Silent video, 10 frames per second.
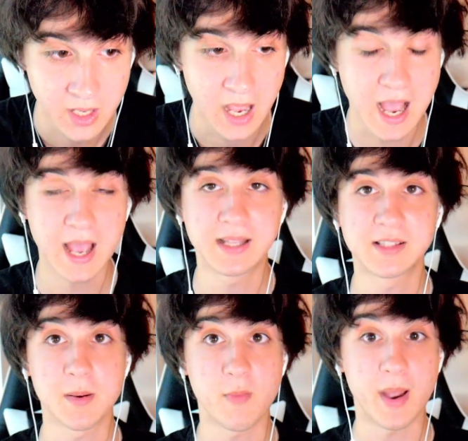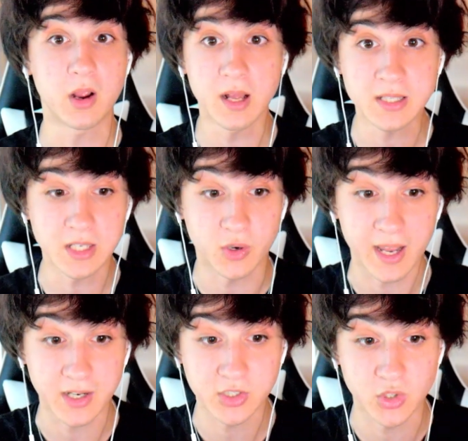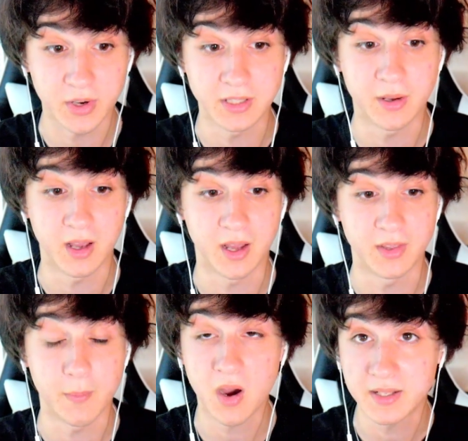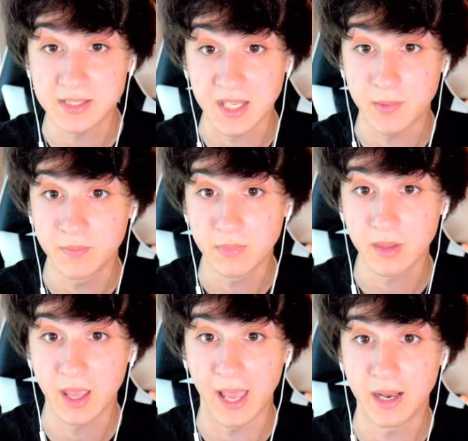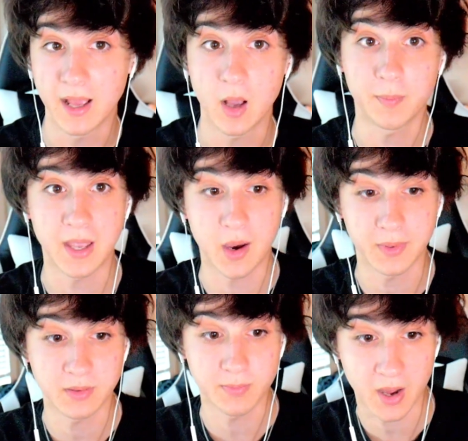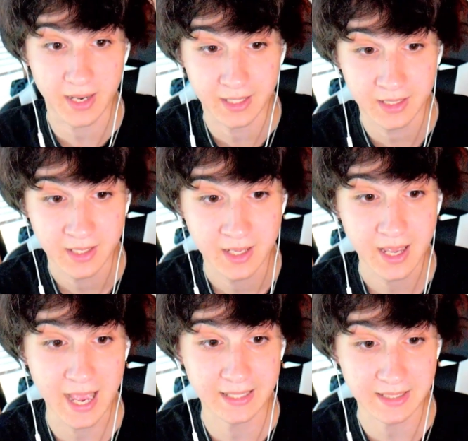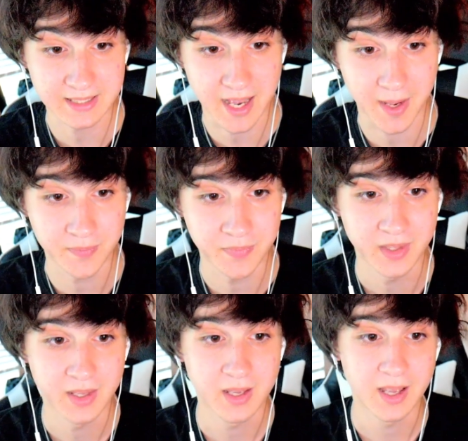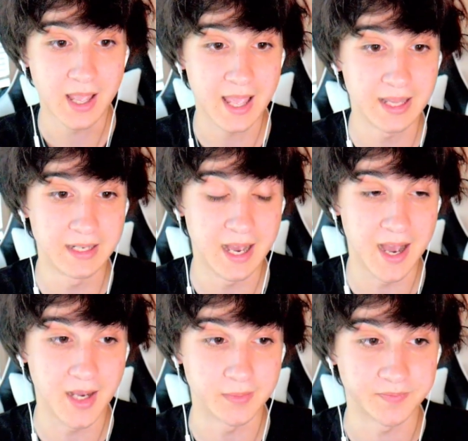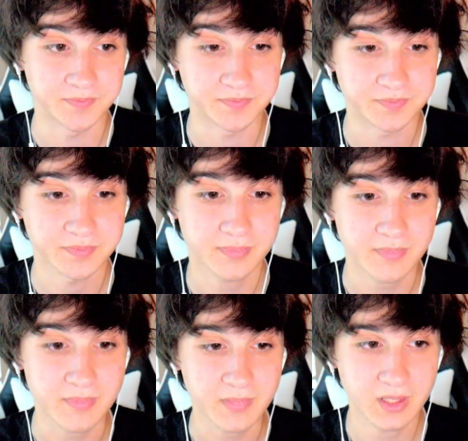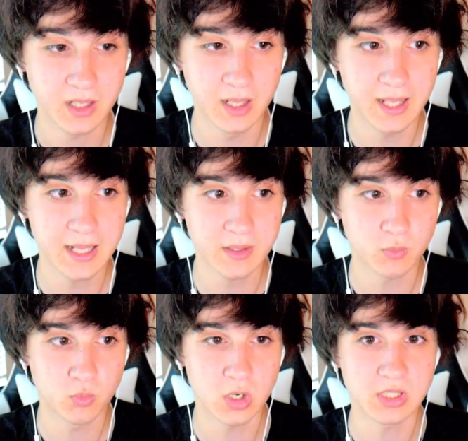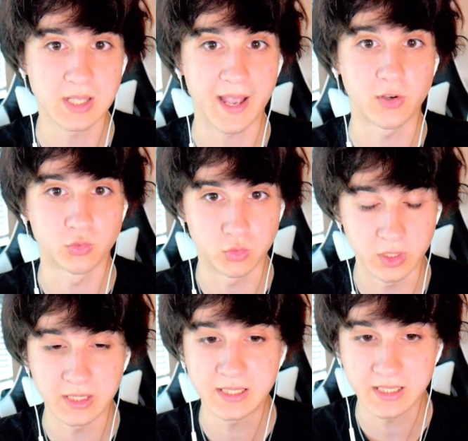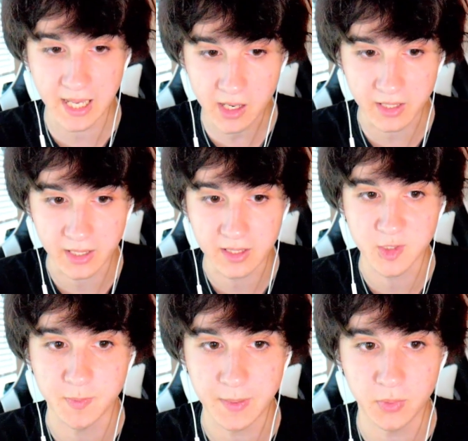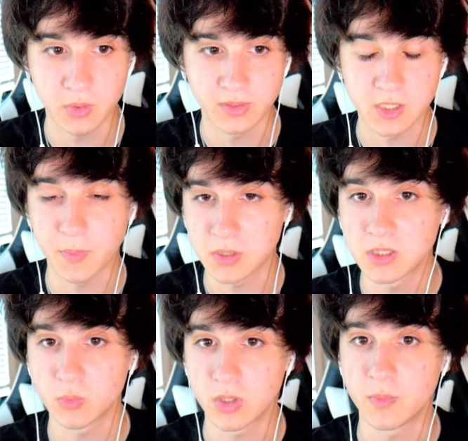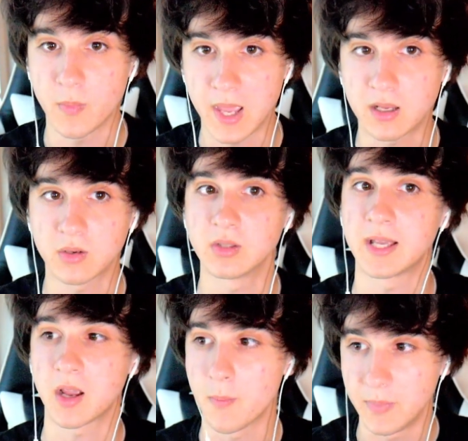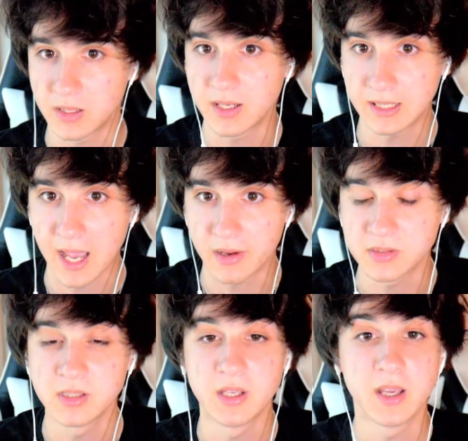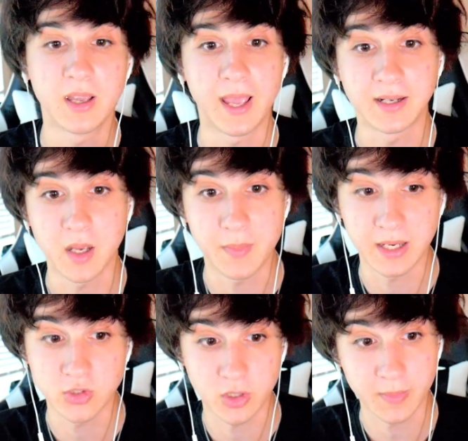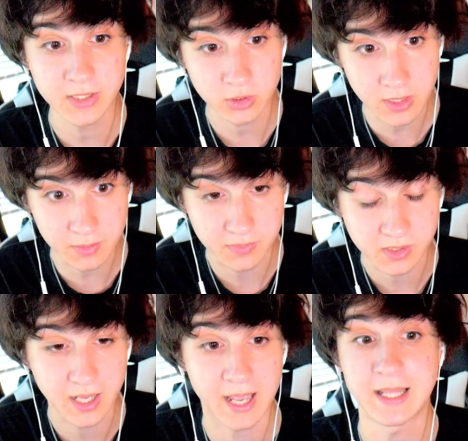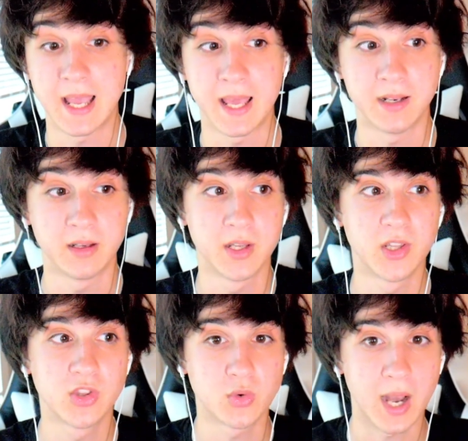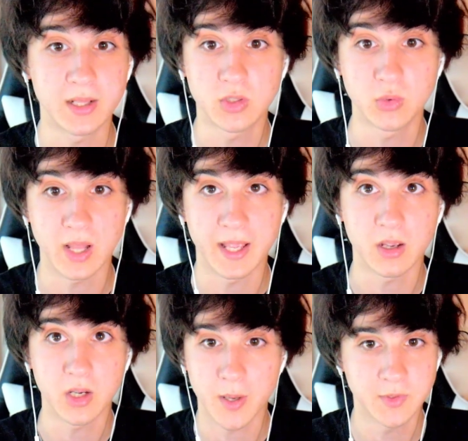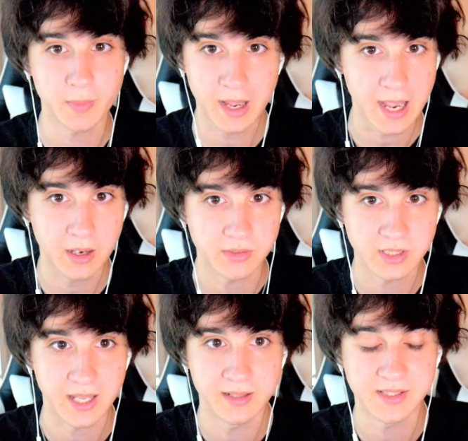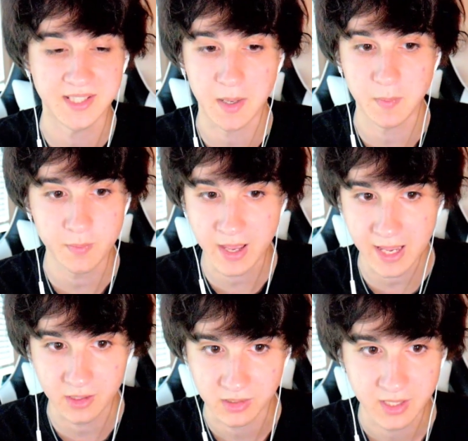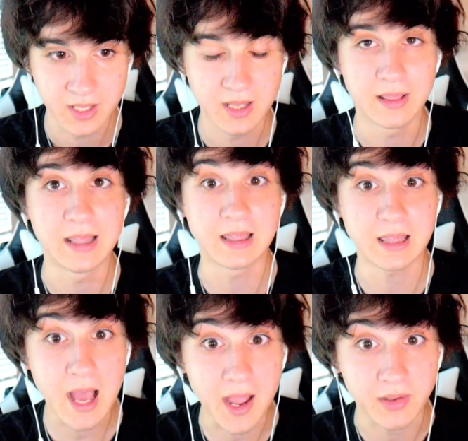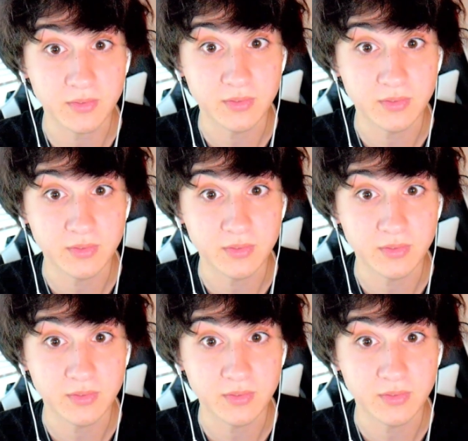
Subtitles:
I had some of my content creators join the mod team and help me out with modding at the time. And it was like really scary because this person would make like 1 million accounts and come in and join my streams and then threaten to like come to my house and send me mail live.